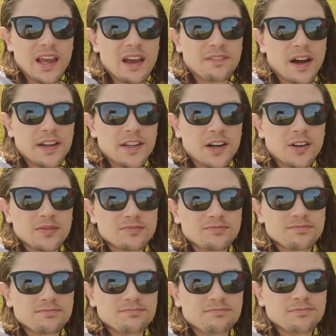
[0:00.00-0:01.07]
If I don't,
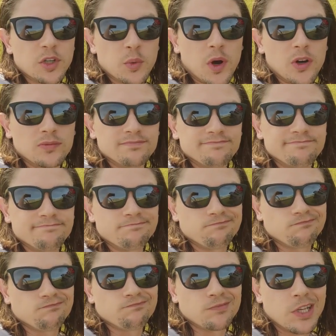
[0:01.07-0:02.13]
you won't.
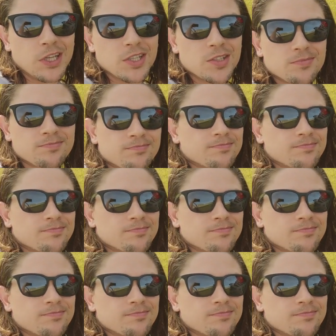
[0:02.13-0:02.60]
Peace.